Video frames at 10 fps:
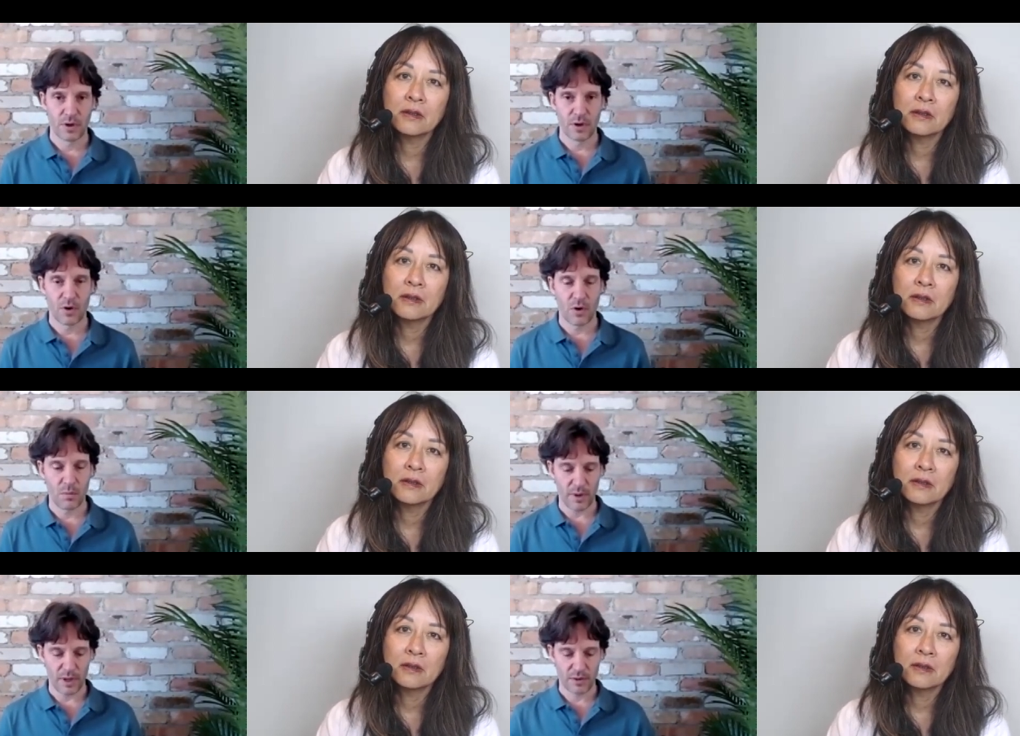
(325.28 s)

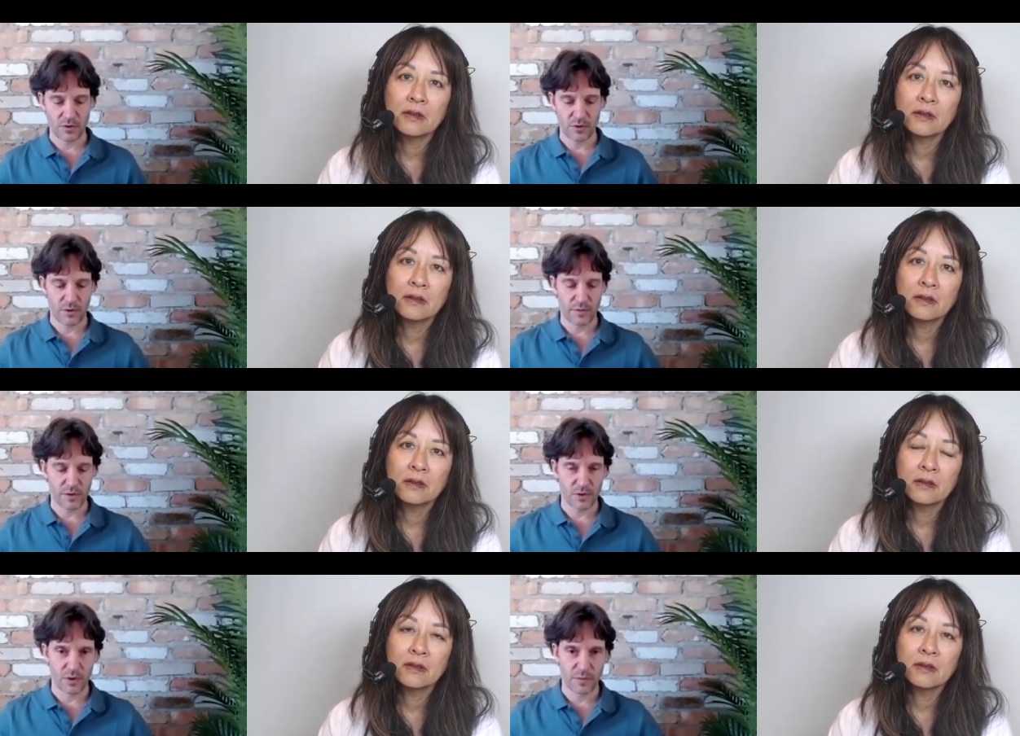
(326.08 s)
Speaker 1: come in
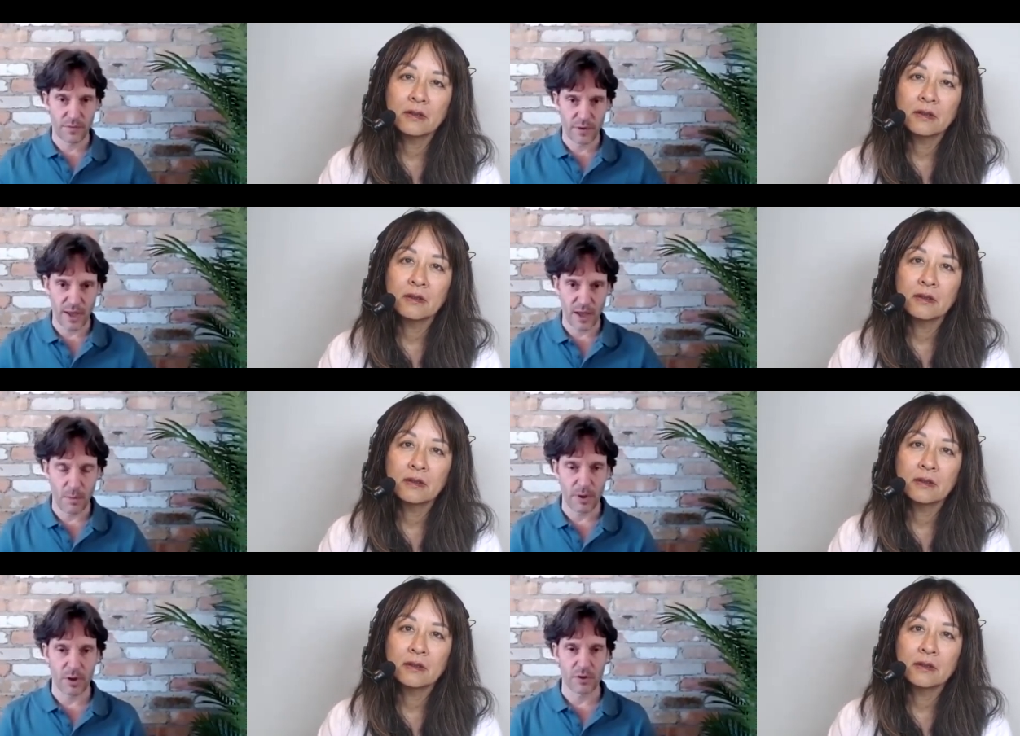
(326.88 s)
service of uh,
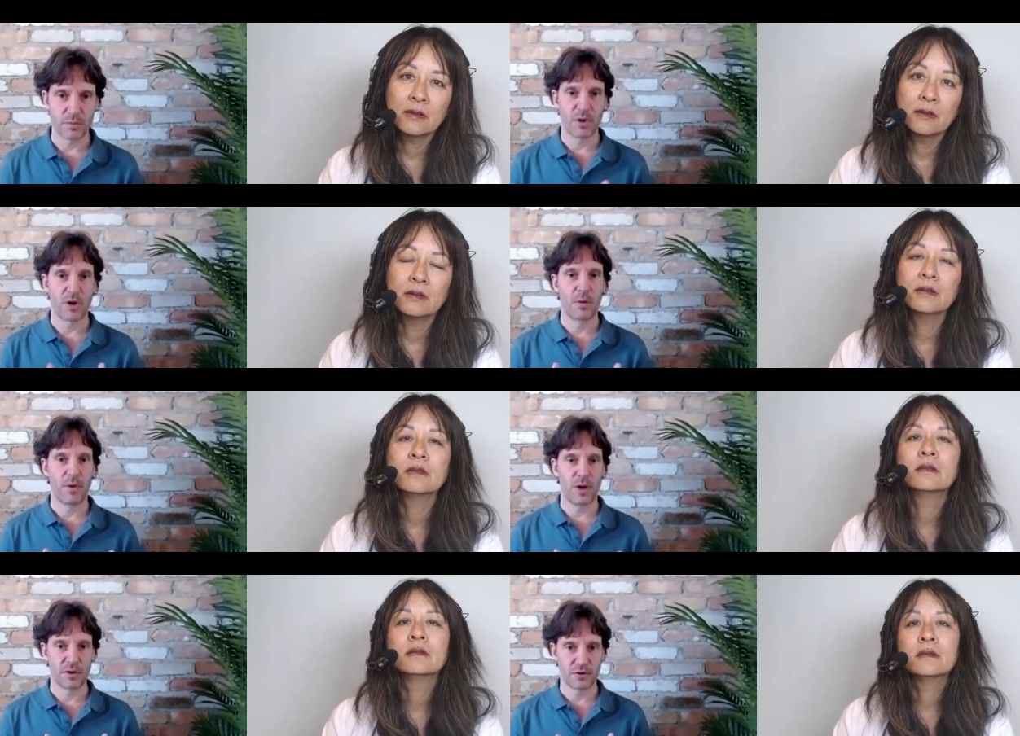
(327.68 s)
helping us become
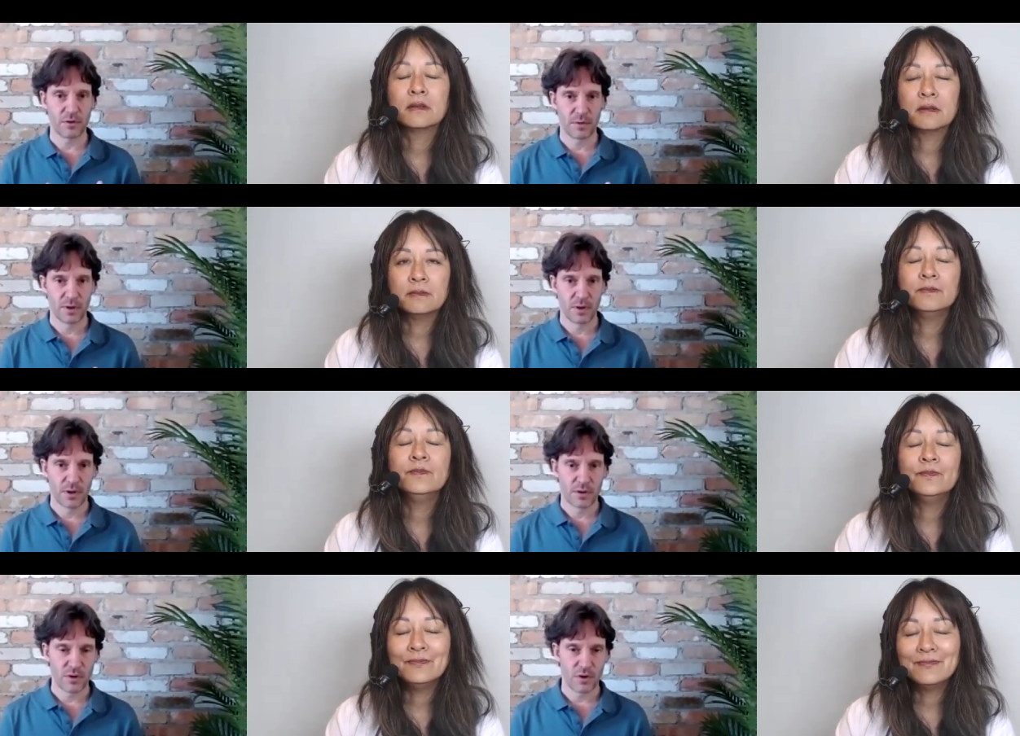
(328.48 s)
us.
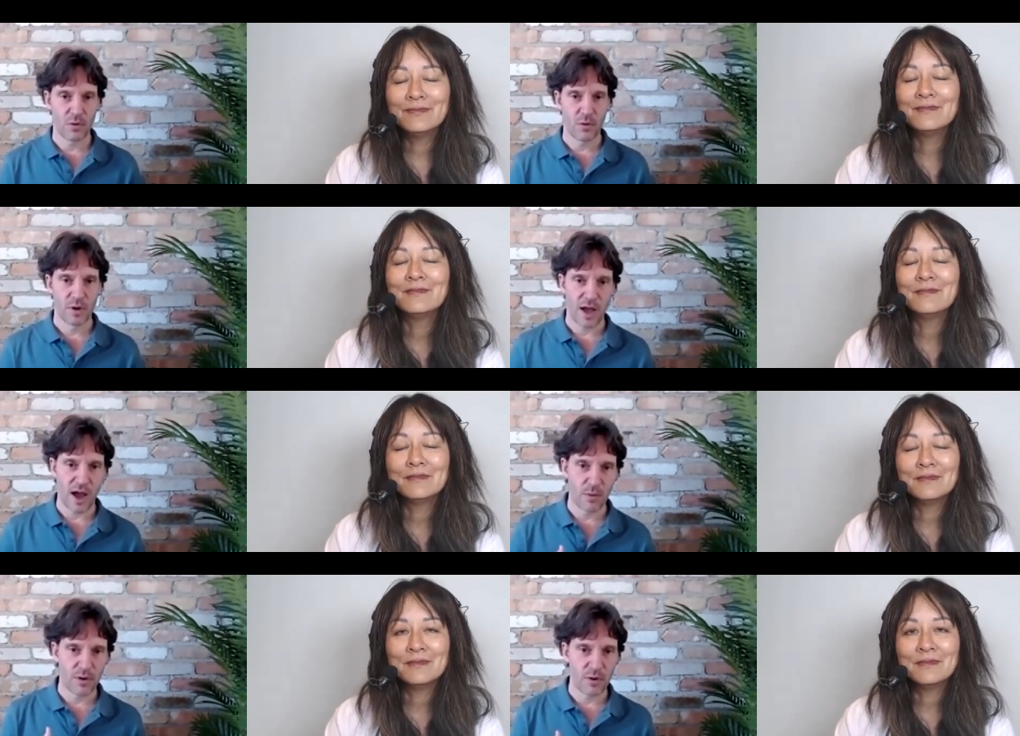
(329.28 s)
Mm. So
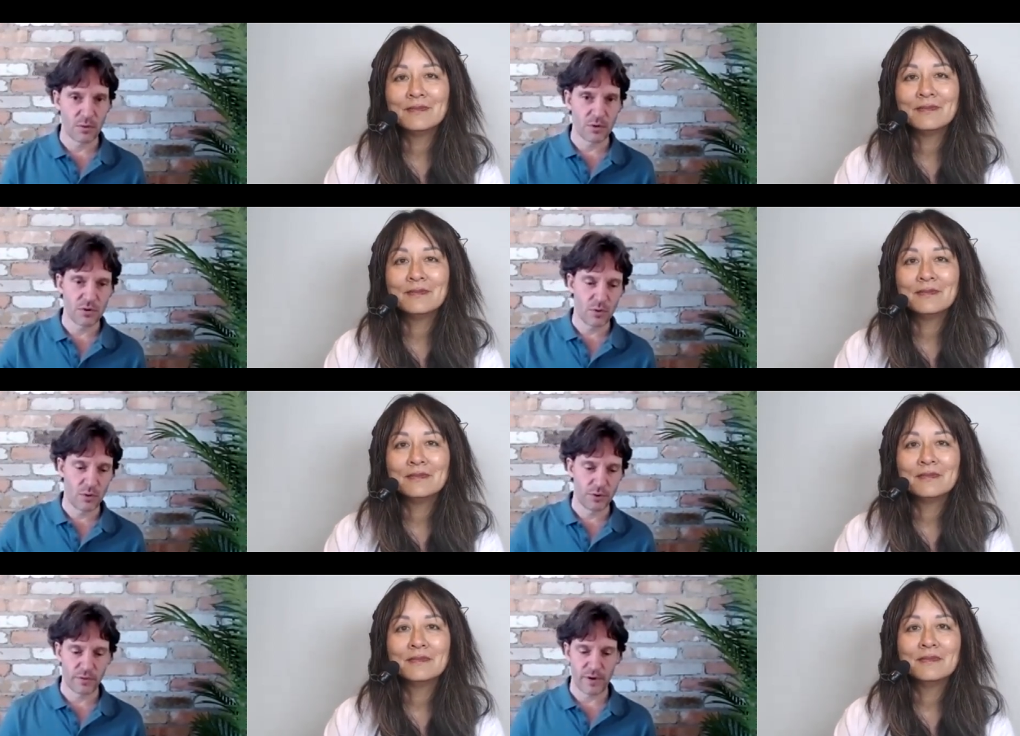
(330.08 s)
our own
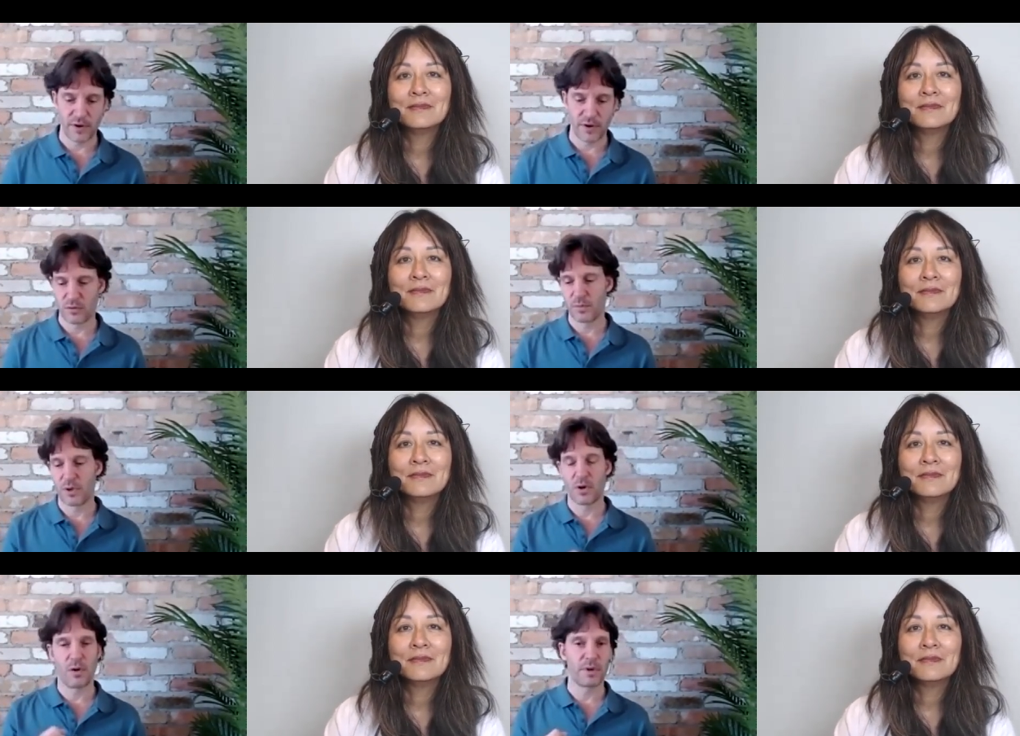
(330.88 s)
soul tries to
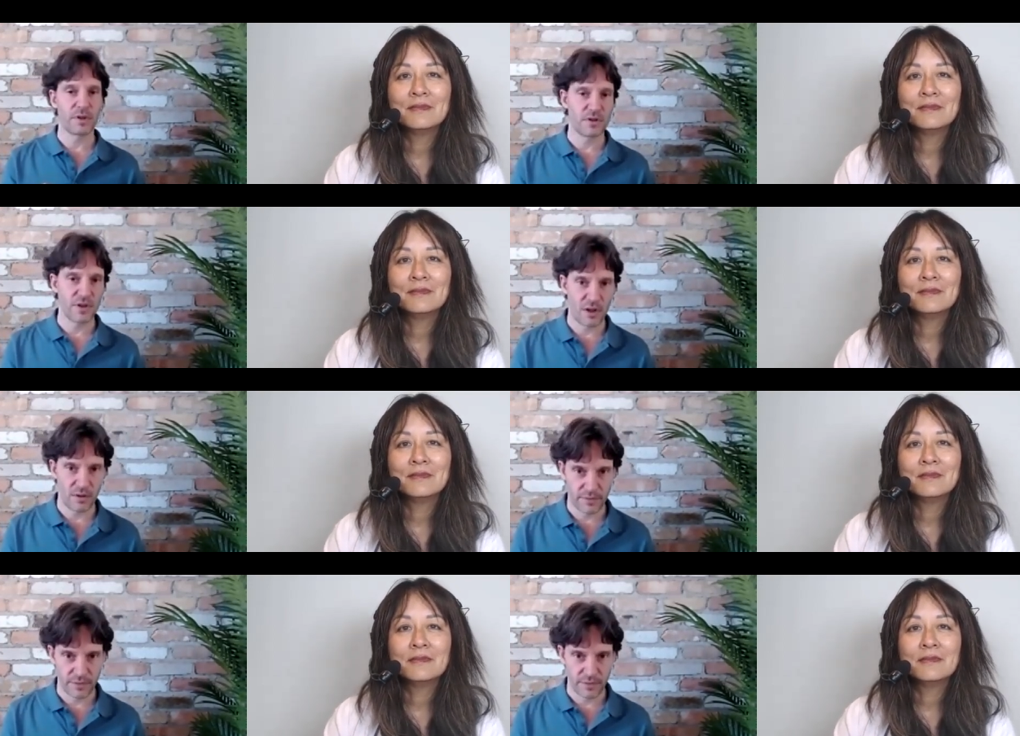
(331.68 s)
become itself.